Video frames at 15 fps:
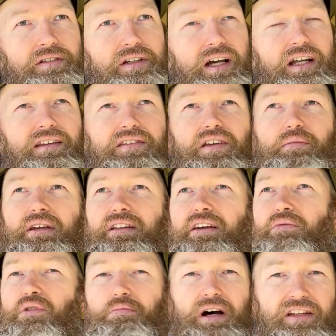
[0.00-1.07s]
And this can be
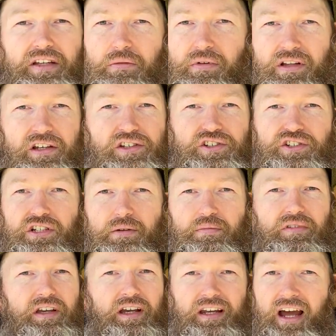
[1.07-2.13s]
like romantic
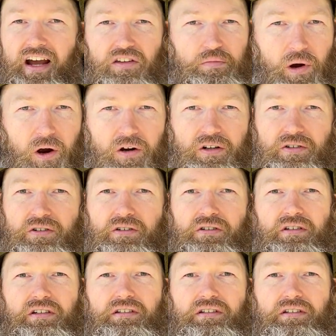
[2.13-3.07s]
relationships, like an ex-partner,